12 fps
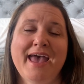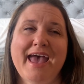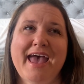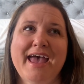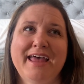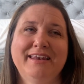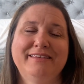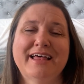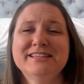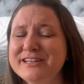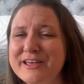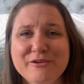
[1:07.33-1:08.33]
And
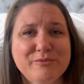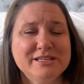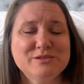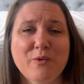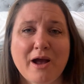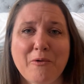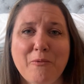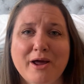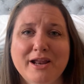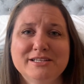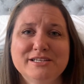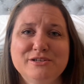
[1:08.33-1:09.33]
that's another reason why I
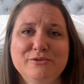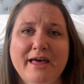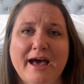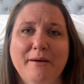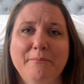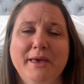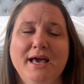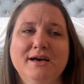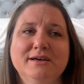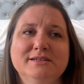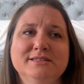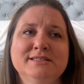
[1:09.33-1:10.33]
wanted to do that,
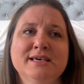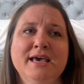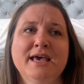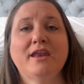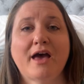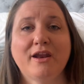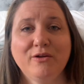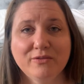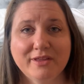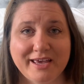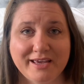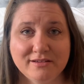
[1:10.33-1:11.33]
because not
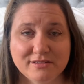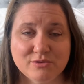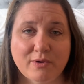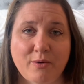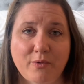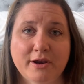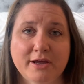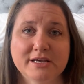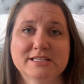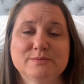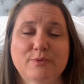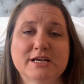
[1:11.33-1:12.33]
only do I want to
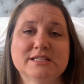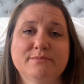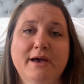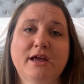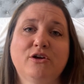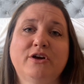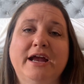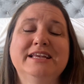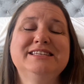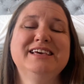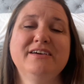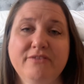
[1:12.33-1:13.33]
express my
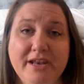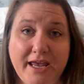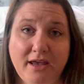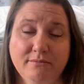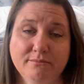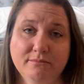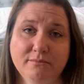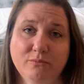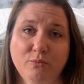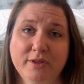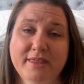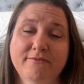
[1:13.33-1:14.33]
creativity
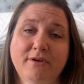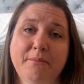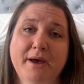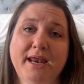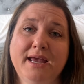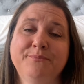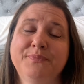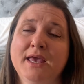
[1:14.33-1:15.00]
with everybody,